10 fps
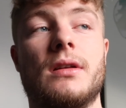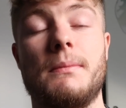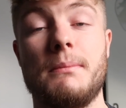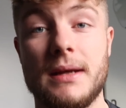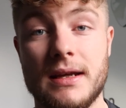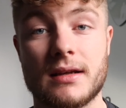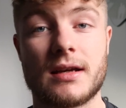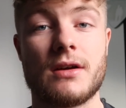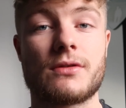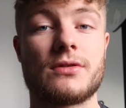the main
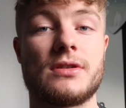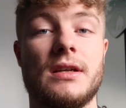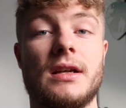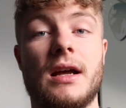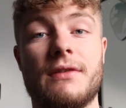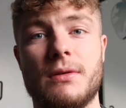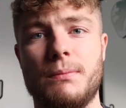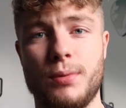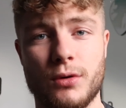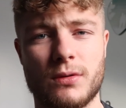characters and you'll have to
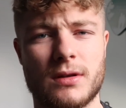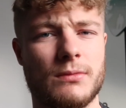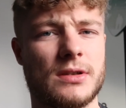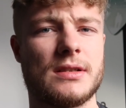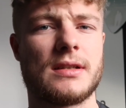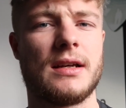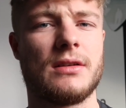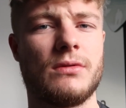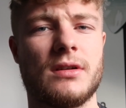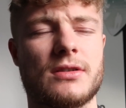book with them, which is I
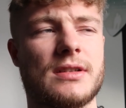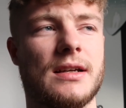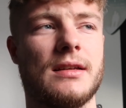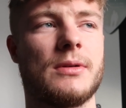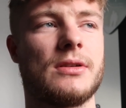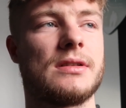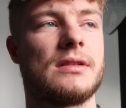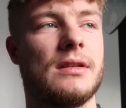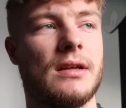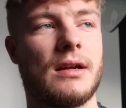don't understand,
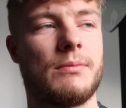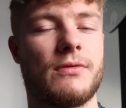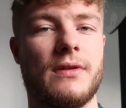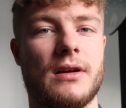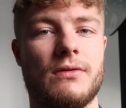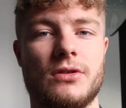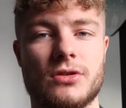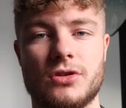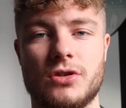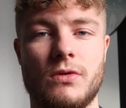because I'd prefer if you
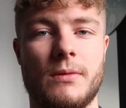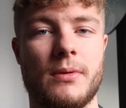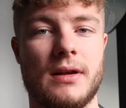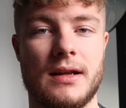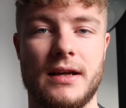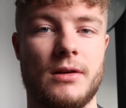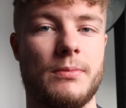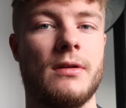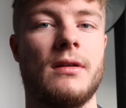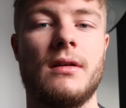just show up and line up,